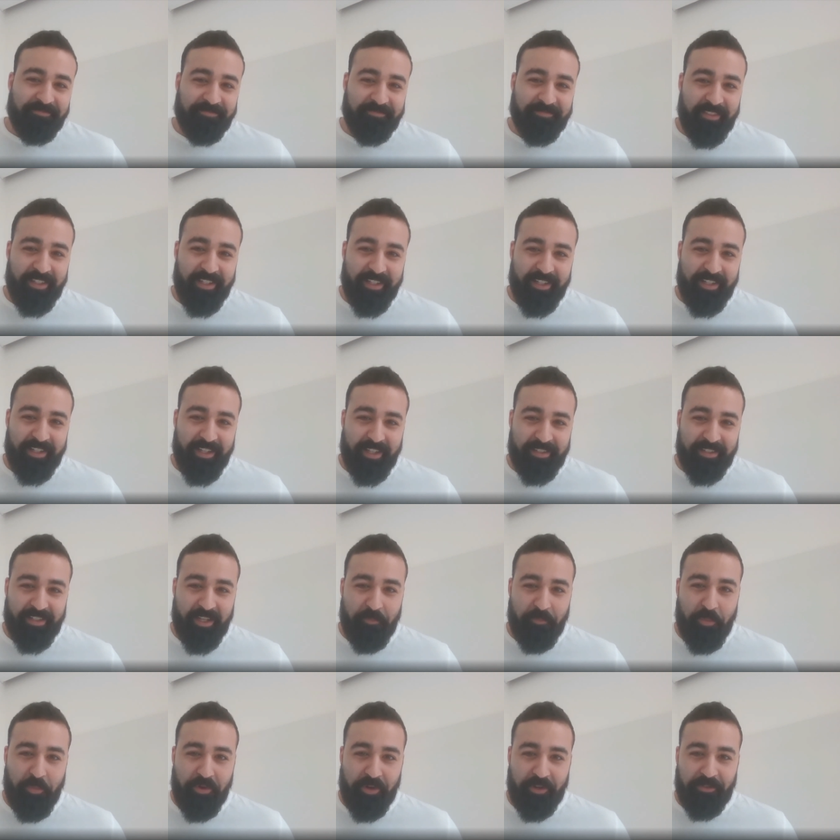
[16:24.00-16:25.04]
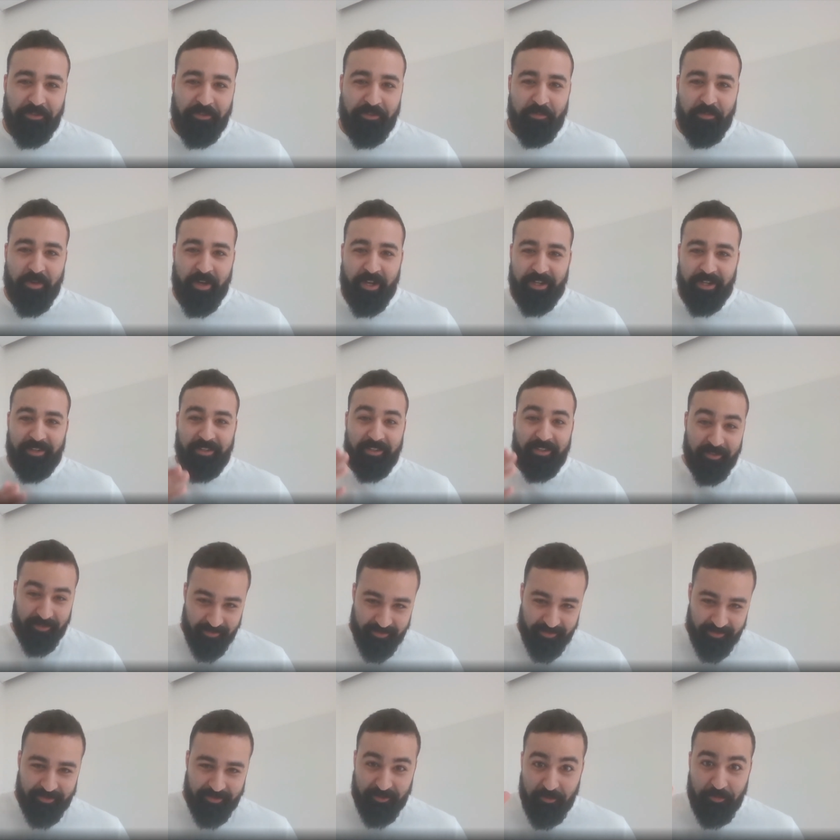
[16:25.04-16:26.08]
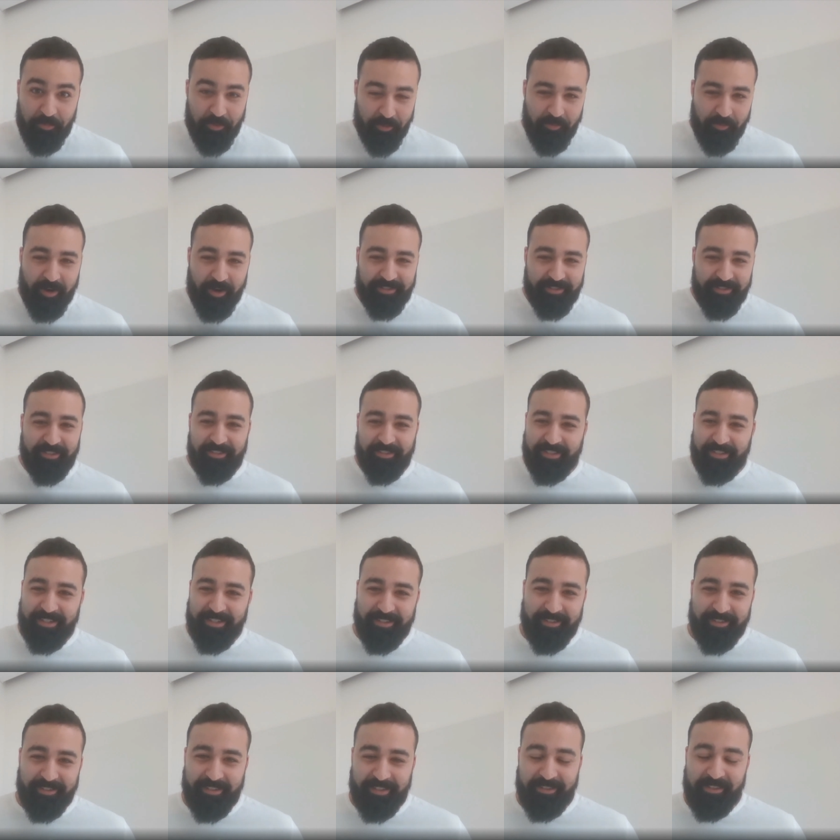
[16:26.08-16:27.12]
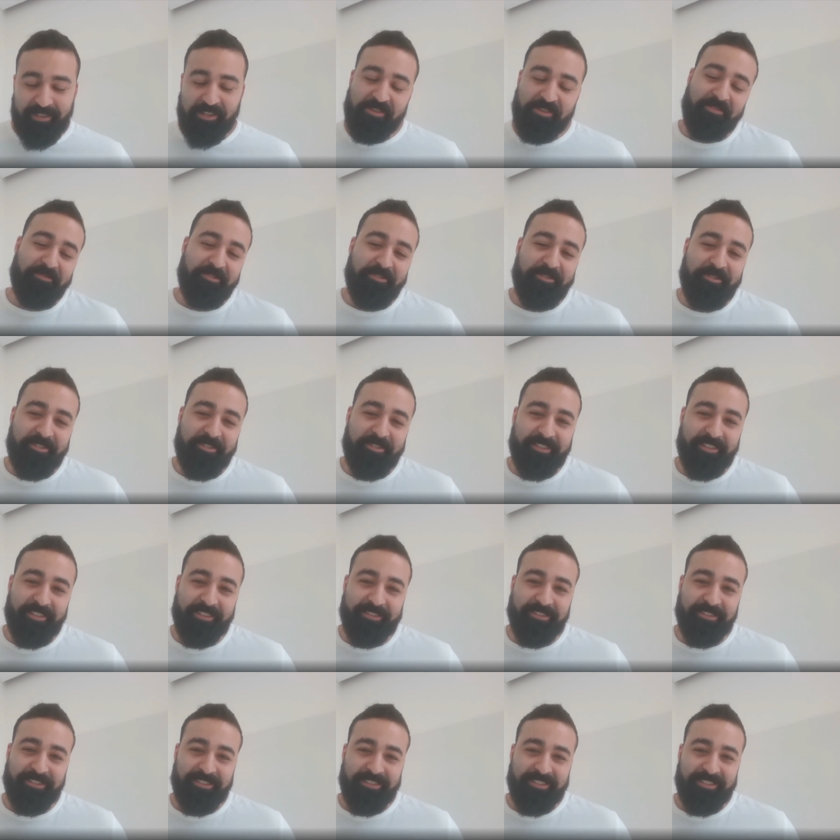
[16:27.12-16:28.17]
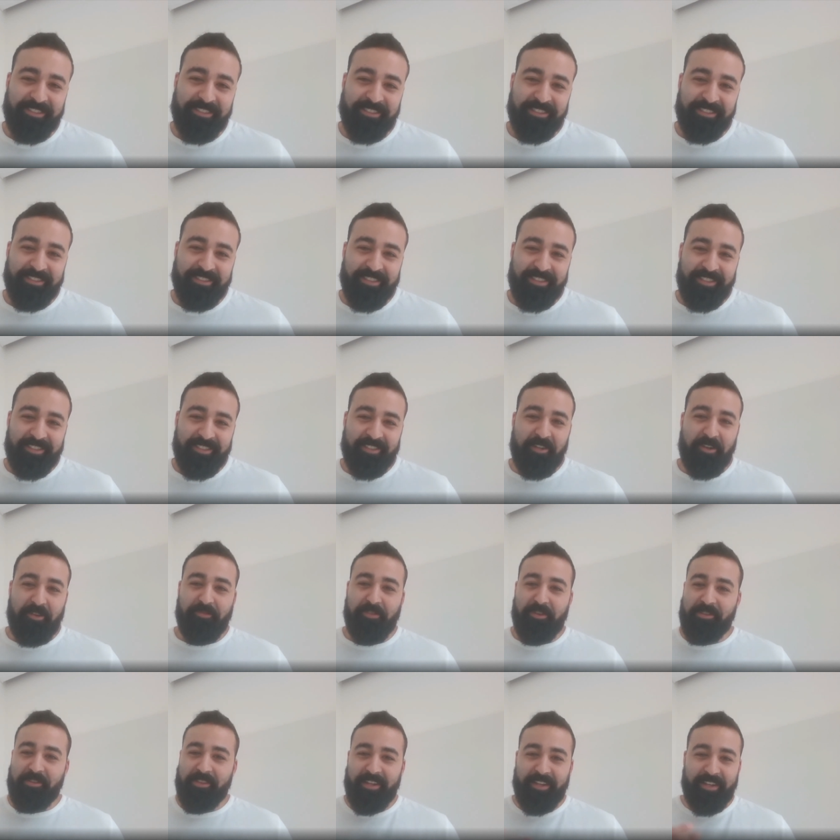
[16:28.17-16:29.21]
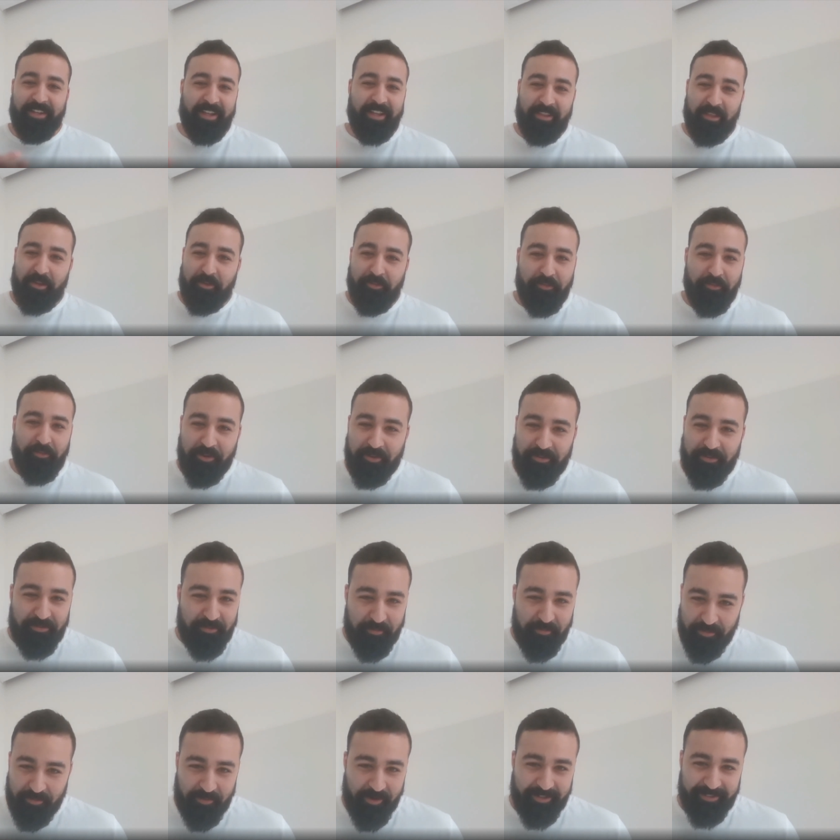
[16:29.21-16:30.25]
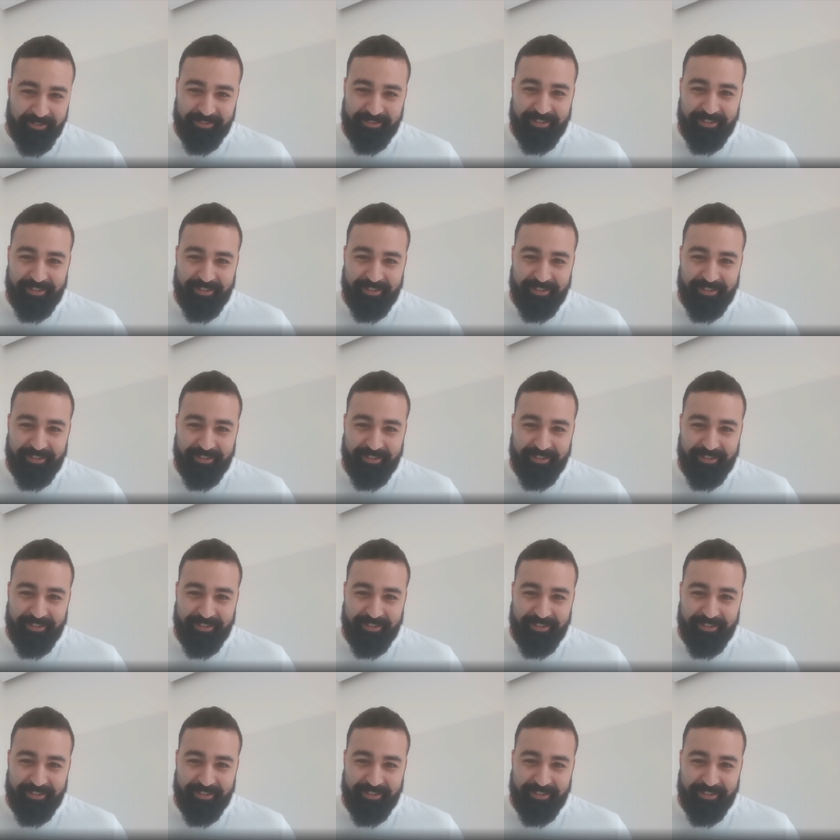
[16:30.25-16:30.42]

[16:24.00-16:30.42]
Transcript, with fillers: as I put it to my supervisors here in the university. So I felt like I had a fourth supervisor,